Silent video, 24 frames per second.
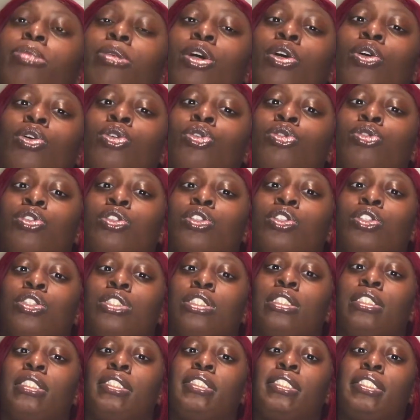
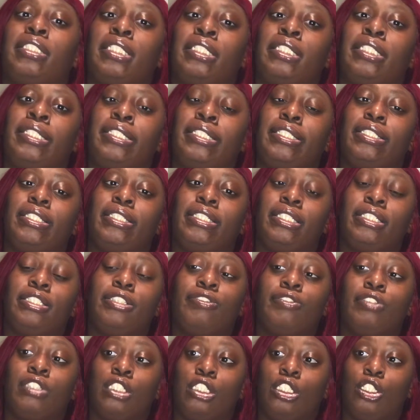post these
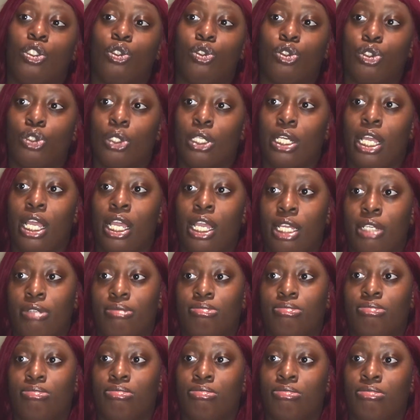videos, okay?
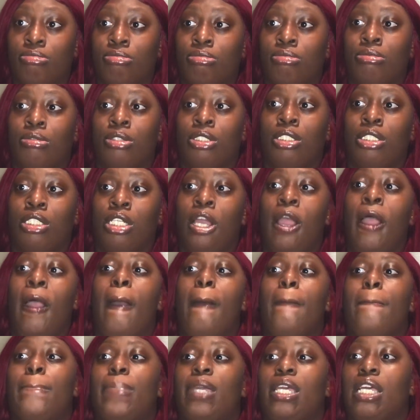
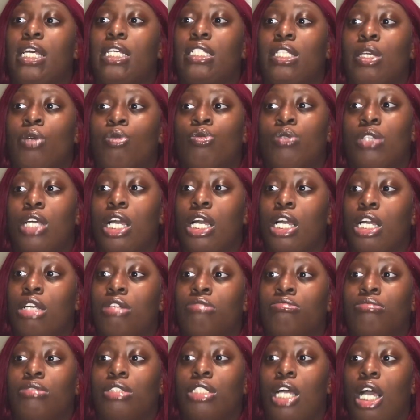Because
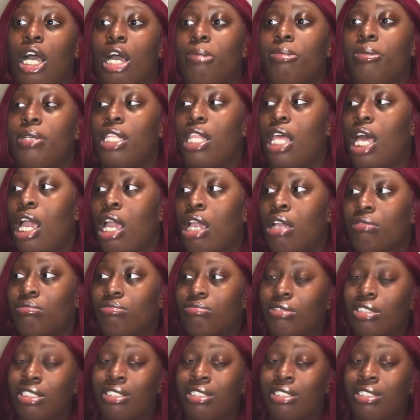sometimes I be like,